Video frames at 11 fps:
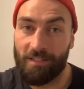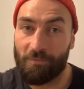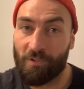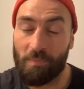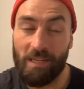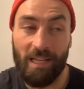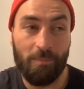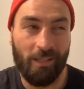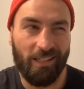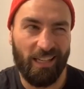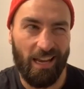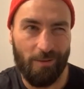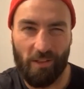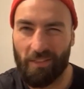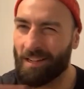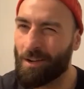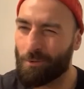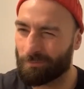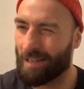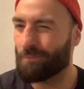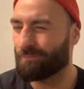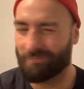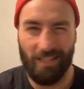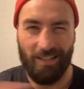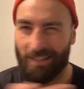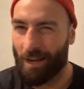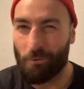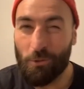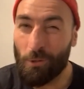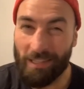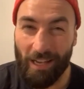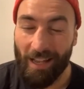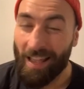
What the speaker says: And for me, I'd be like, hey, I think I'll, I'll just stay here.